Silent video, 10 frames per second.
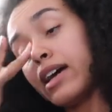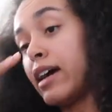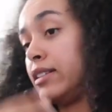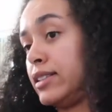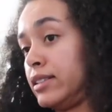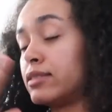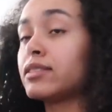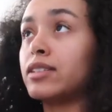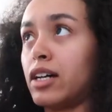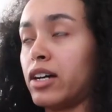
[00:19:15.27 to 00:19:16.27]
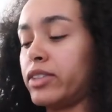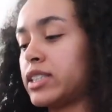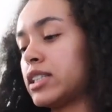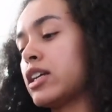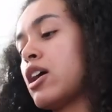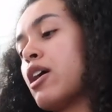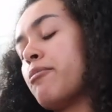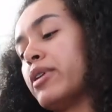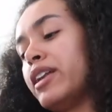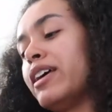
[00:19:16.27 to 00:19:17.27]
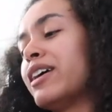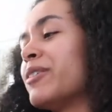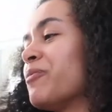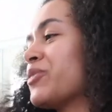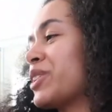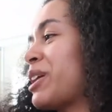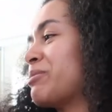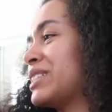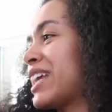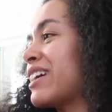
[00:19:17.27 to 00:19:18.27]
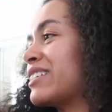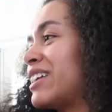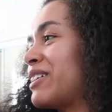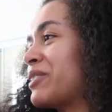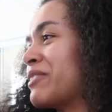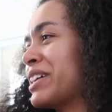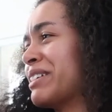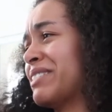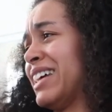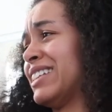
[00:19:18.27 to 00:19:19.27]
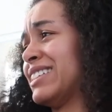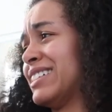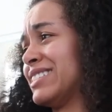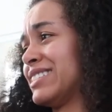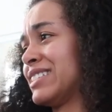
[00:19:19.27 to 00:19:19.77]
I didn't, obviously. But so now I'm scared that, what if I don't like this?